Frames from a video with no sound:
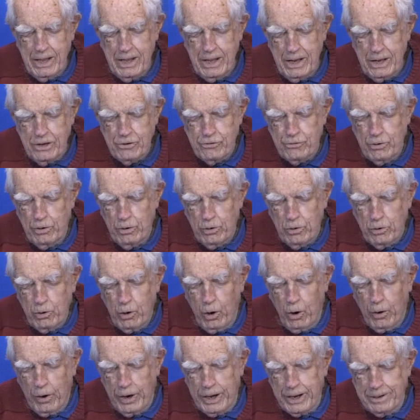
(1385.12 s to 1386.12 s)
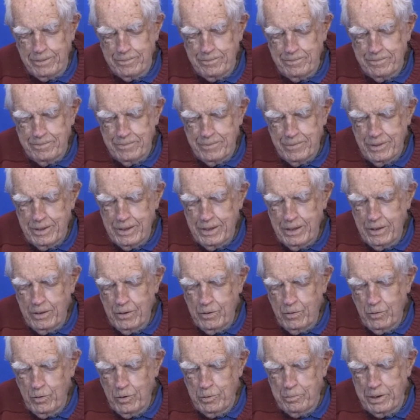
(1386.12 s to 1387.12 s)
As you know, Goring
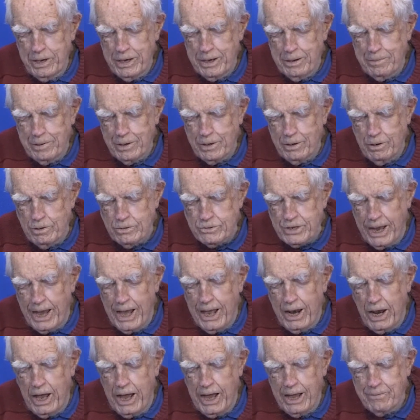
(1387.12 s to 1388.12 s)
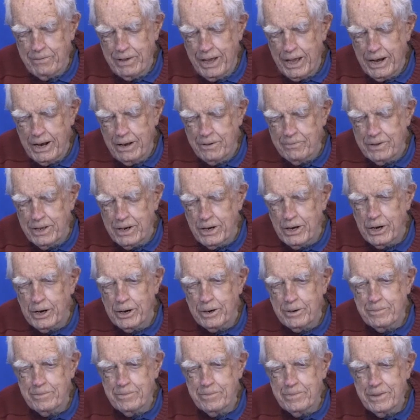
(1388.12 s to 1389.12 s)
would become a close ally of Adolf
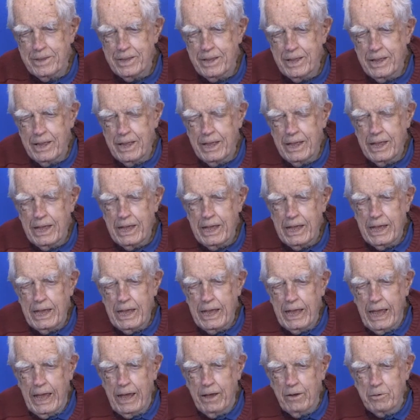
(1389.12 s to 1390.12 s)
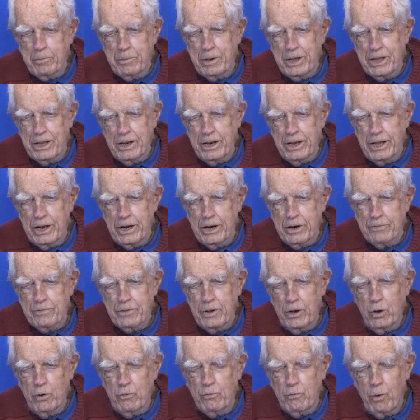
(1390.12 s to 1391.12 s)
Hitler and would be the leader of the
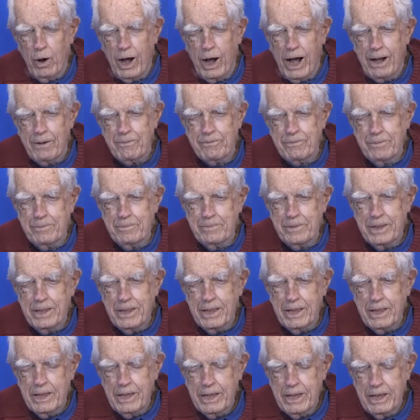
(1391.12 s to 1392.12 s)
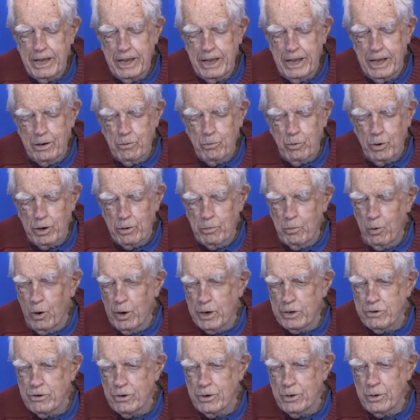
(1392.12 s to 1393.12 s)
Luftwaffe in World War
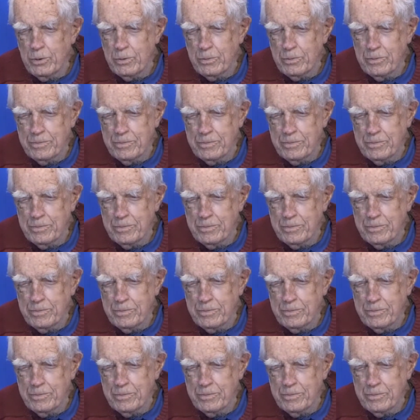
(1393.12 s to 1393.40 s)
II.